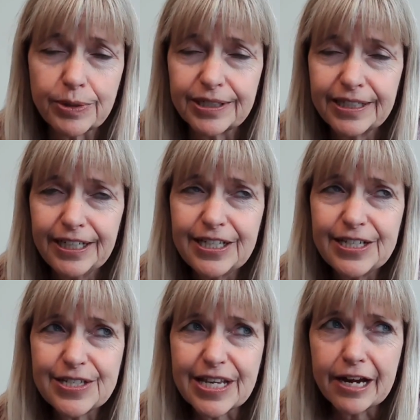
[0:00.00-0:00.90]
but
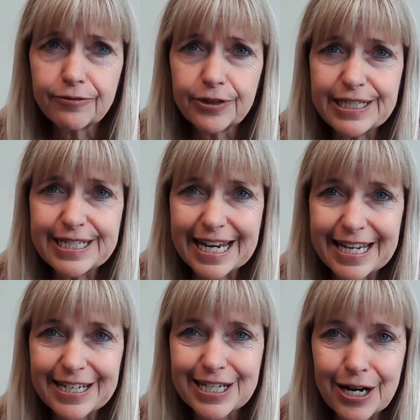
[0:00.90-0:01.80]
these
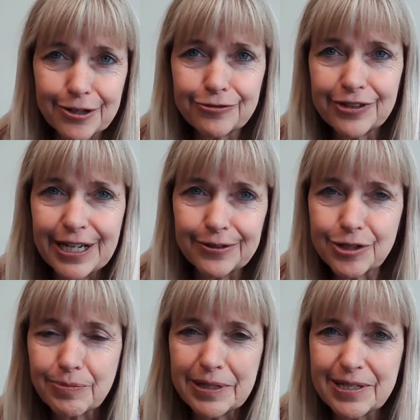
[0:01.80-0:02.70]
everyday tariff
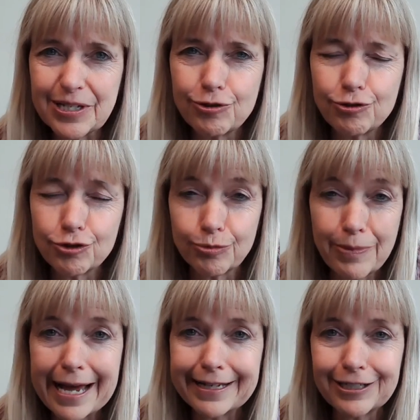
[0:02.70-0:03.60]
announcements and dramatic